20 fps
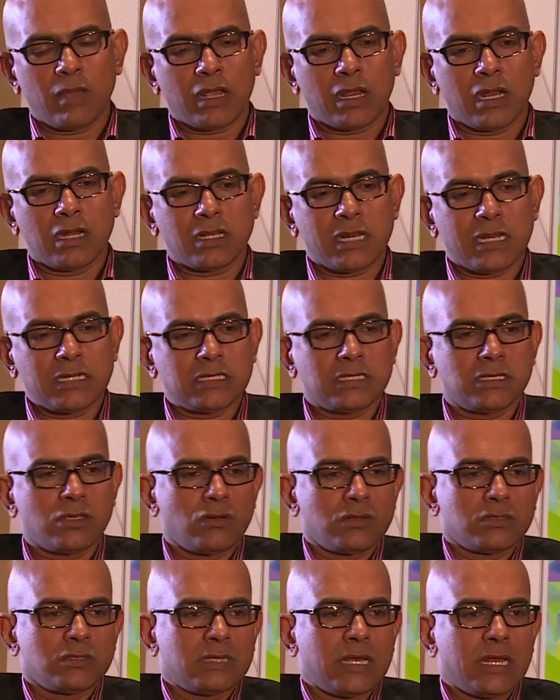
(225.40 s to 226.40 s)
mega trends is
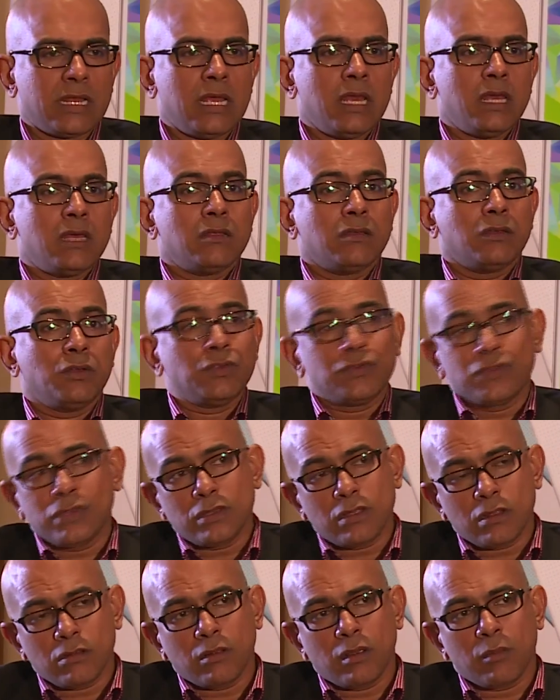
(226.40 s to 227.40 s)
also that you see
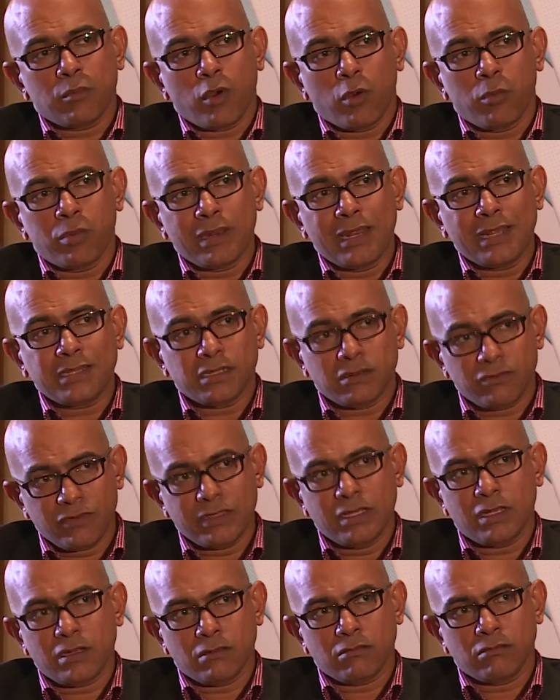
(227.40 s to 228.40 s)
the population
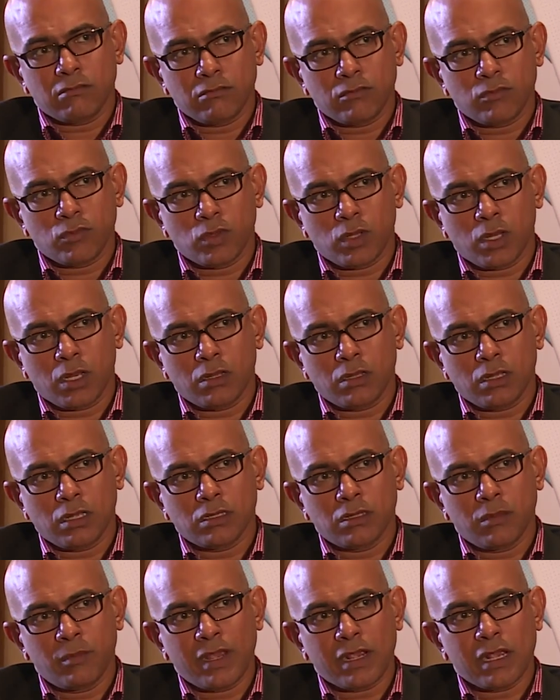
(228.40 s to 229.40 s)
within
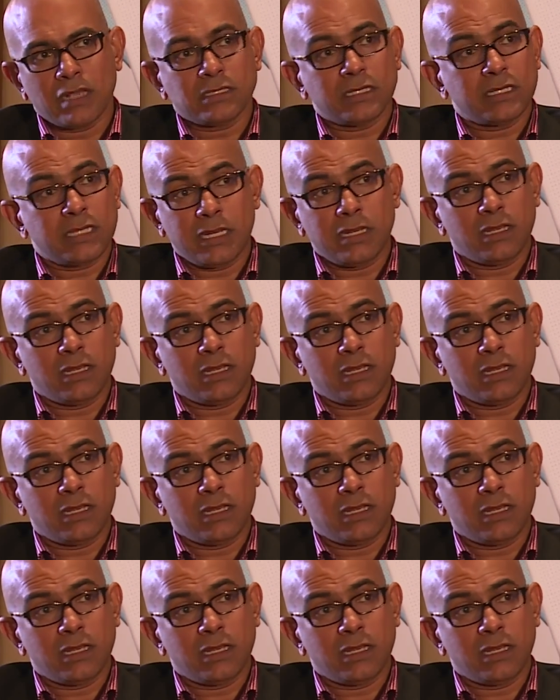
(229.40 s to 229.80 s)
the mega city